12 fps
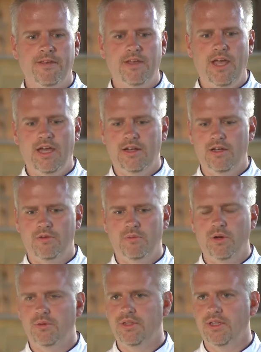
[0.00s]
Had
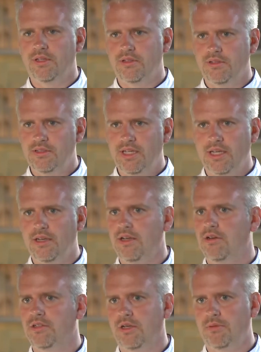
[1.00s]
one with a skin,
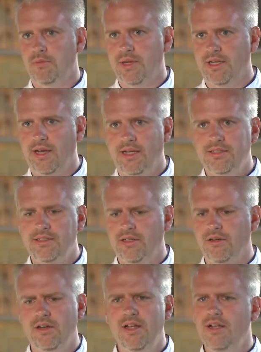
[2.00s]
and I was able to make a nice
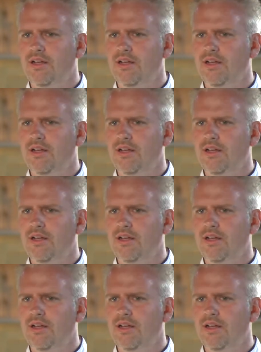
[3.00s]
sear.